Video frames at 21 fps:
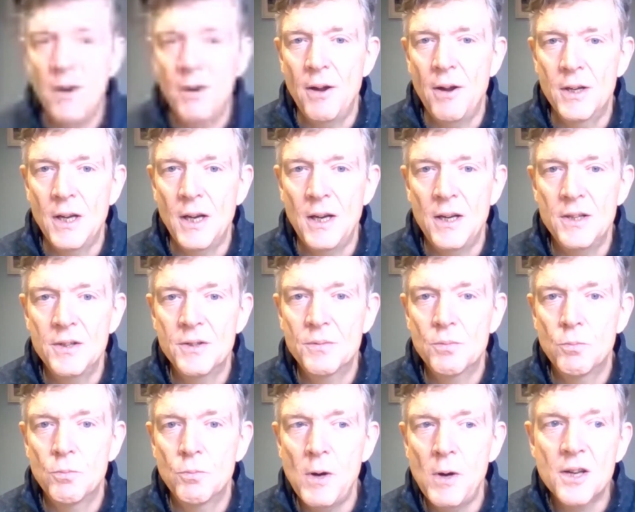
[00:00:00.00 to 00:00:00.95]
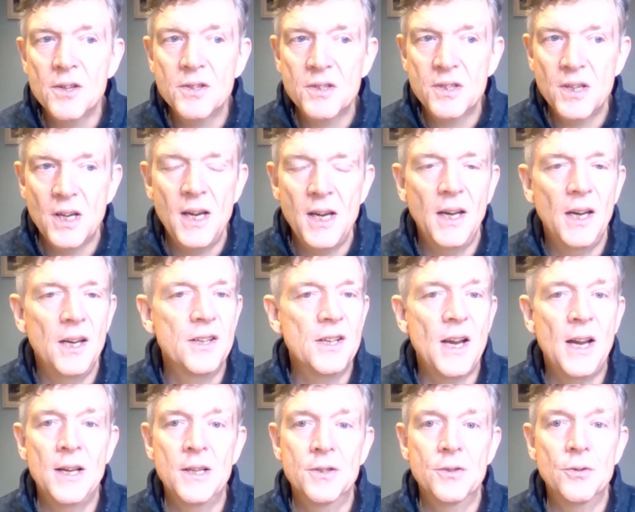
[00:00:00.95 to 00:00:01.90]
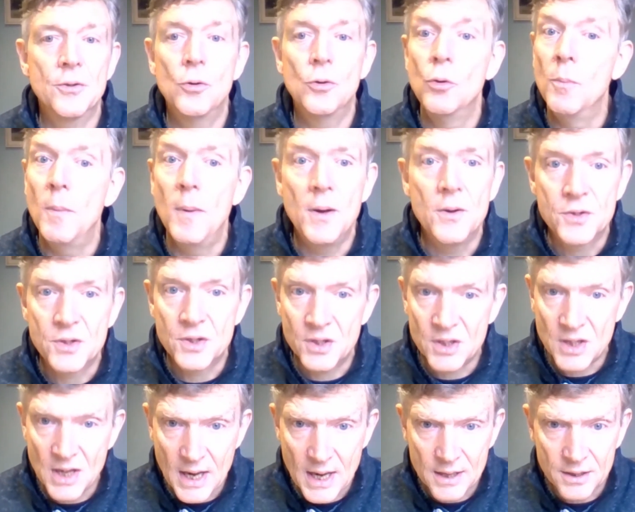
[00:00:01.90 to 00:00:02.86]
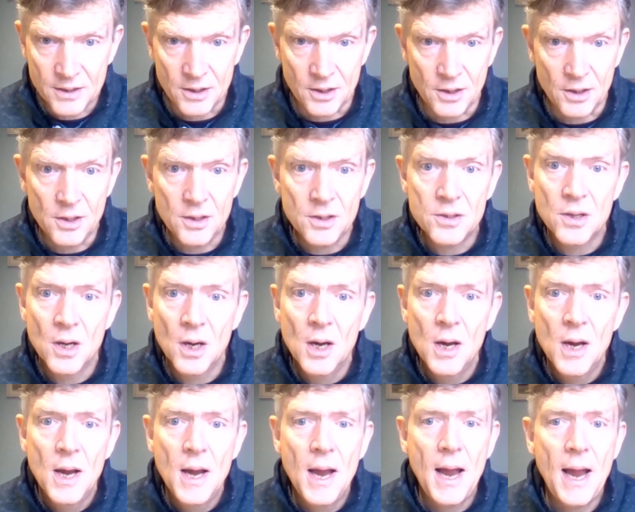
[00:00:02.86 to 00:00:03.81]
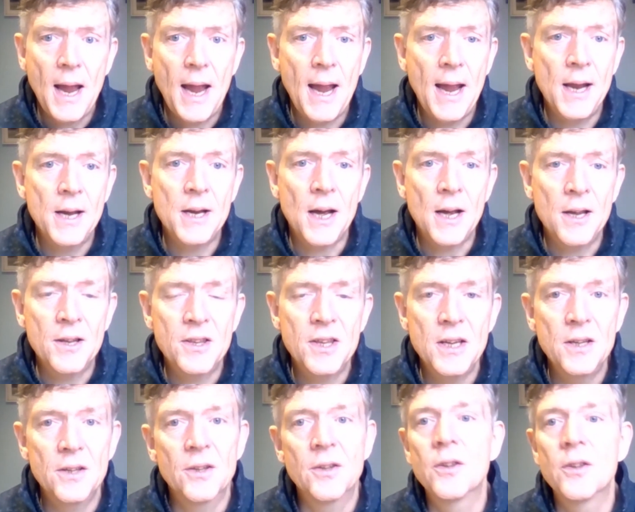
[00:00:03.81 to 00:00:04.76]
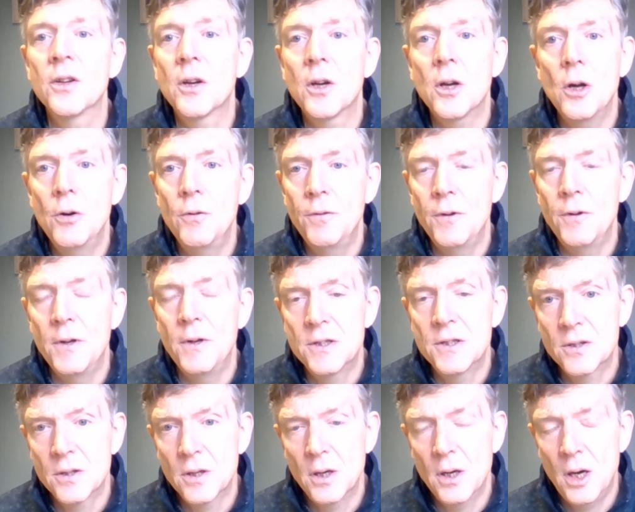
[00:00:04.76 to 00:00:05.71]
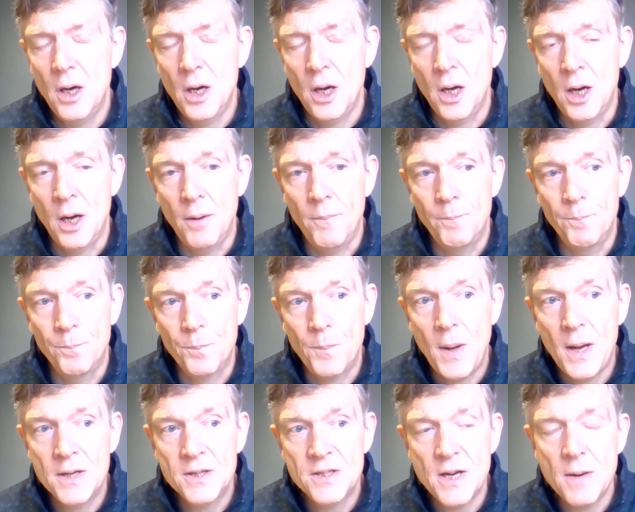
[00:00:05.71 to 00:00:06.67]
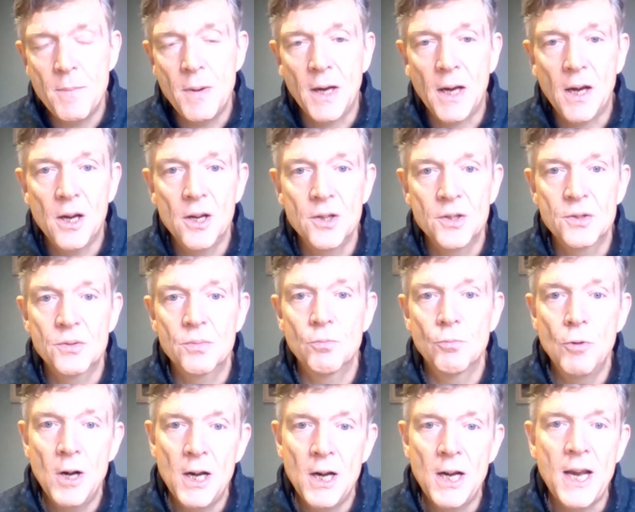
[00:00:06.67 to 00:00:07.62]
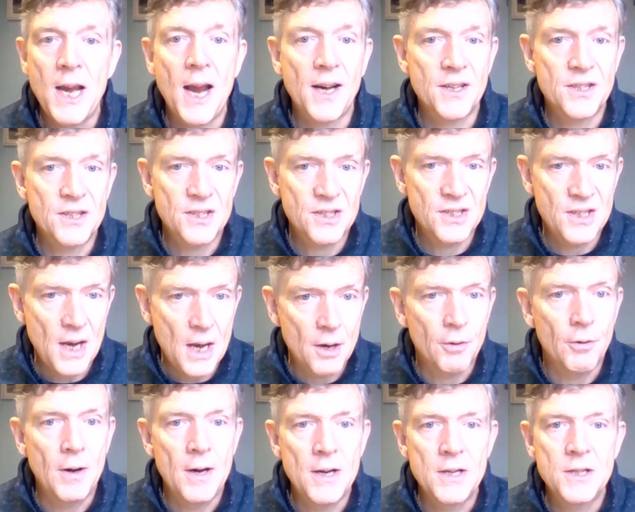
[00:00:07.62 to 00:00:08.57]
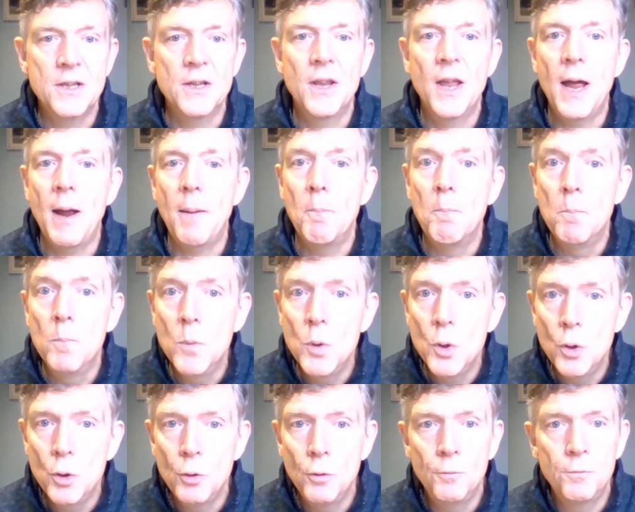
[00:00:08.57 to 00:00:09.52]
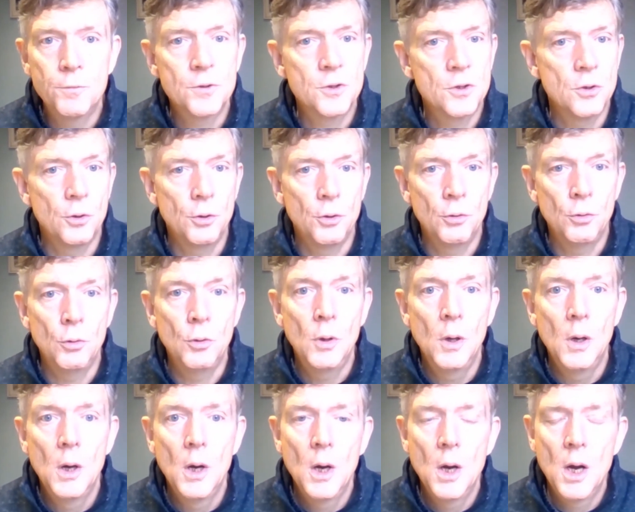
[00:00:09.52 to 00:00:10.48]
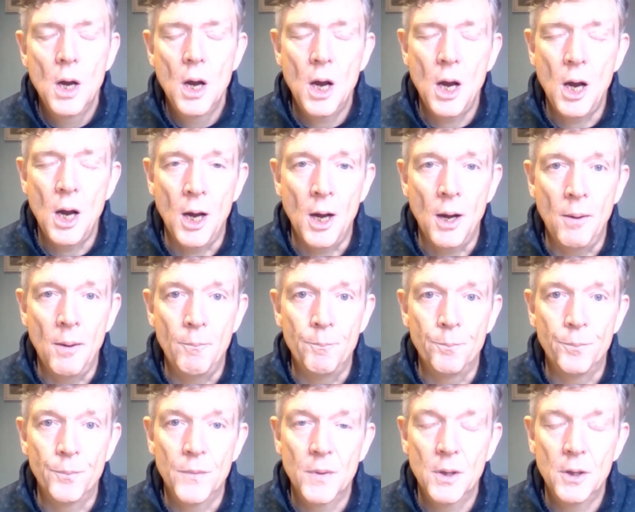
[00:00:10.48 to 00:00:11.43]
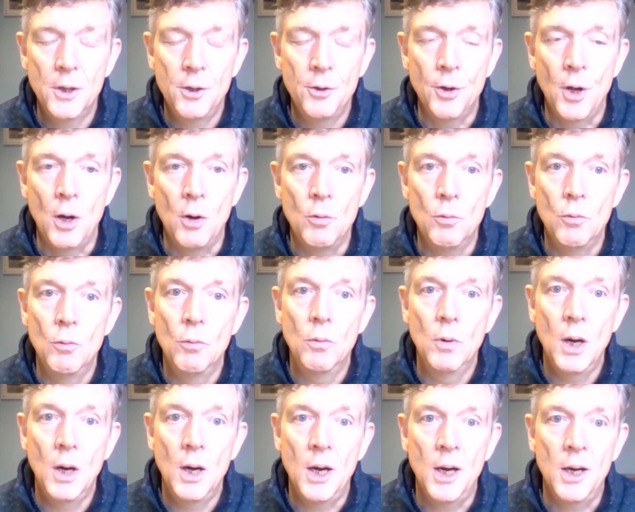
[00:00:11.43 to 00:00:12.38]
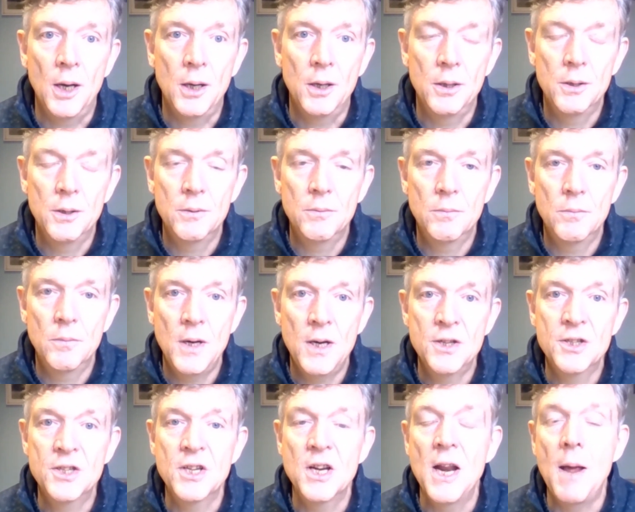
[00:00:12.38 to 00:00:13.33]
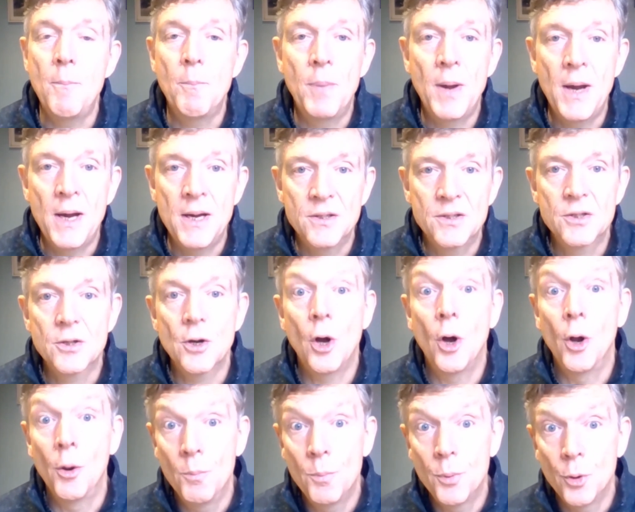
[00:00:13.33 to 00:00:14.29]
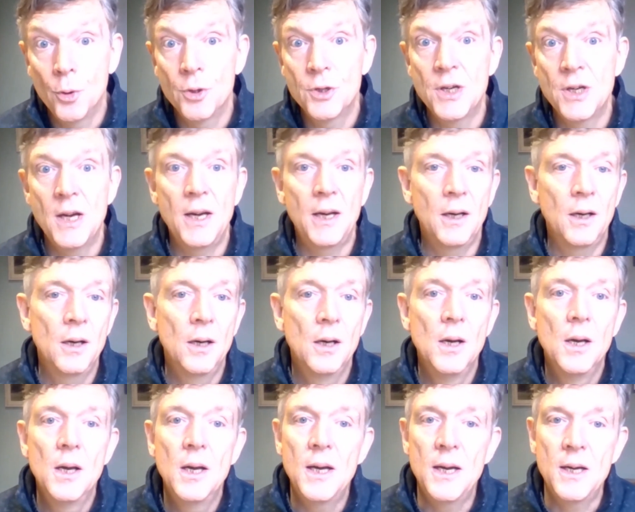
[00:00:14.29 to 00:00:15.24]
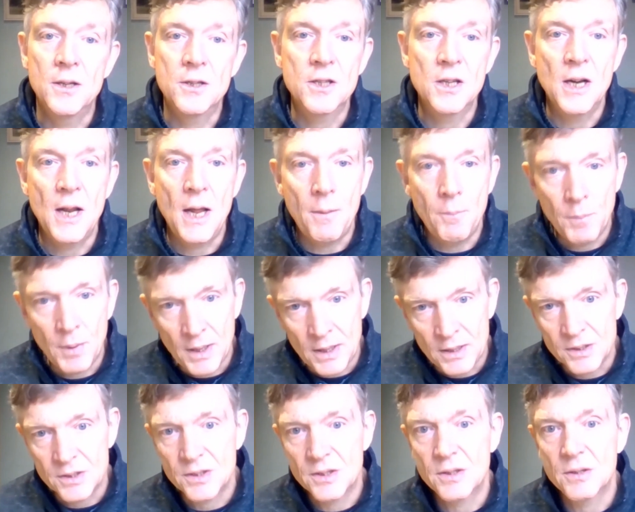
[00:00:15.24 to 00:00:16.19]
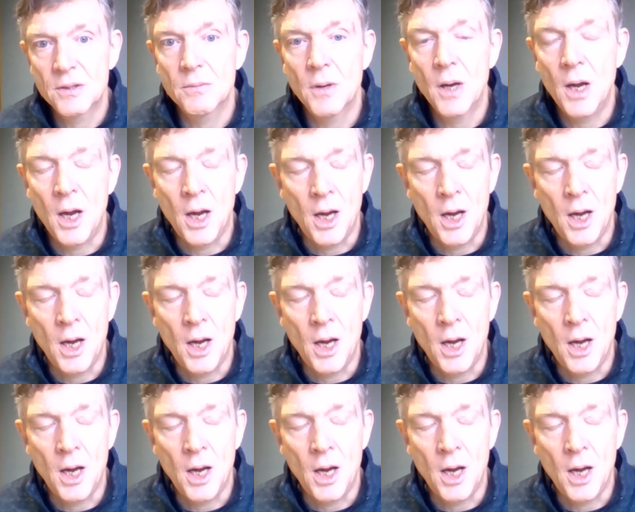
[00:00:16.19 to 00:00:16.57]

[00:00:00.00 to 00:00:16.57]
nowadays, we are seeing it as almost standard. And I think that the COVID pandemic has really accelerated that move to, um, you know, internet-based onboarding, internet-based